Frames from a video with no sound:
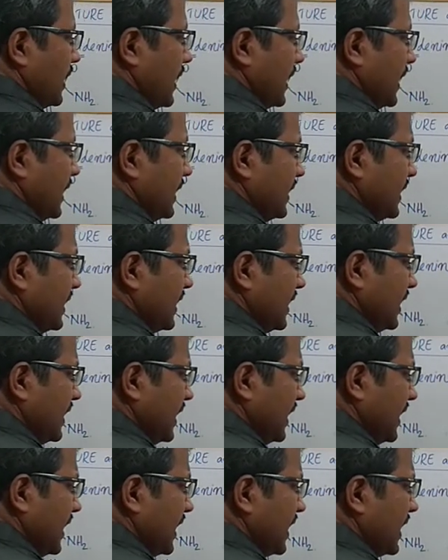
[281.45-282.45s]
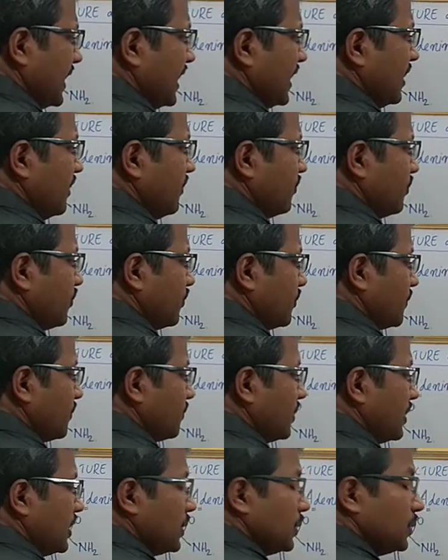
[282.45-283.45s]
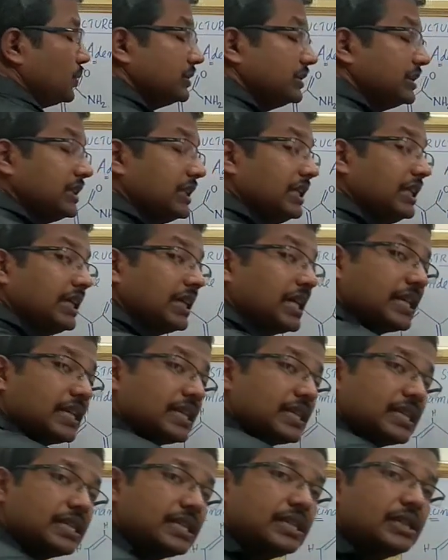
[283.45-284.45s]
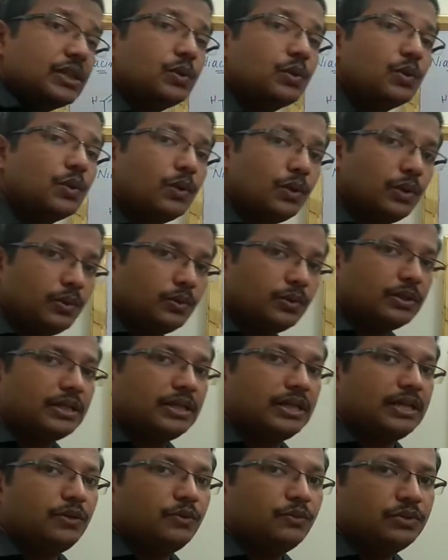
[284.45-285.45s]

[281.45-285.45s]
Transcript: and then again phosphate of the next nucleotide.